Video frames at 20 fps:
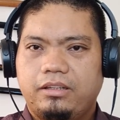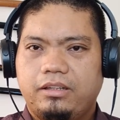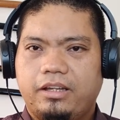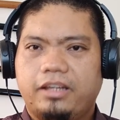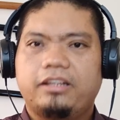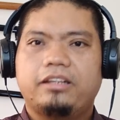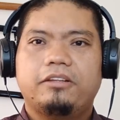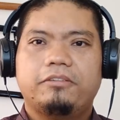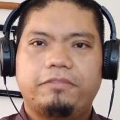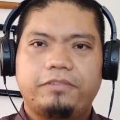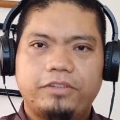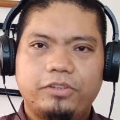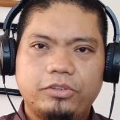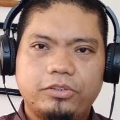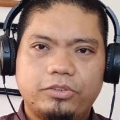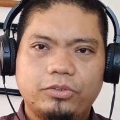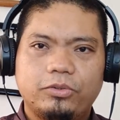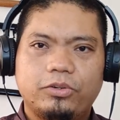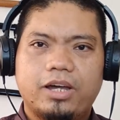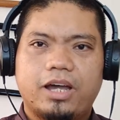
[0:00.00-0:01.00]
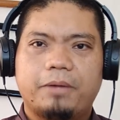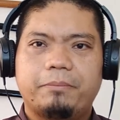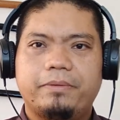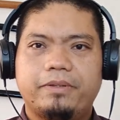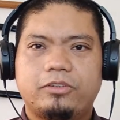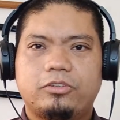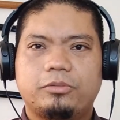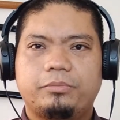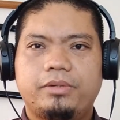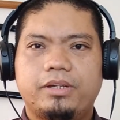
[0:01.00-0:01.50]
and if you do
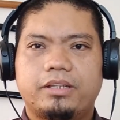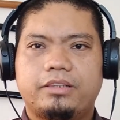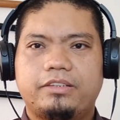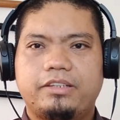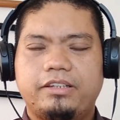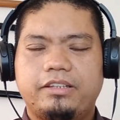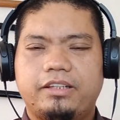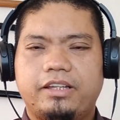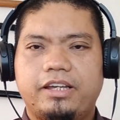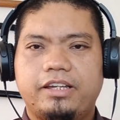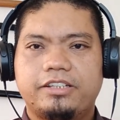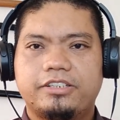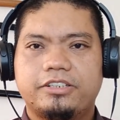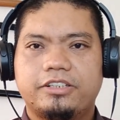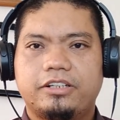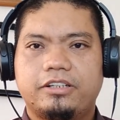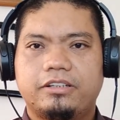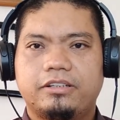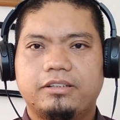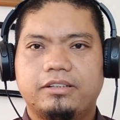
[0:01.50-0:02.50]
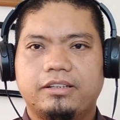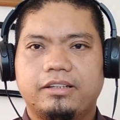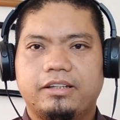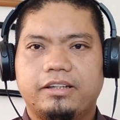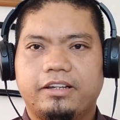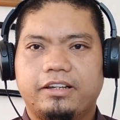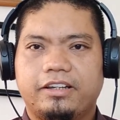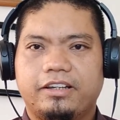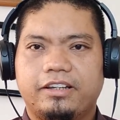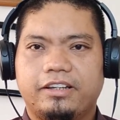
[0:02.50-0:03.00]
happen to be a teenager
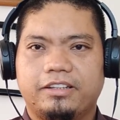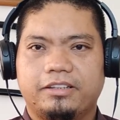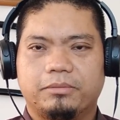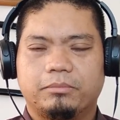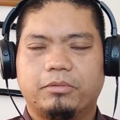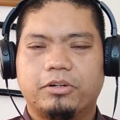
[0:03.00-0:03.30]
and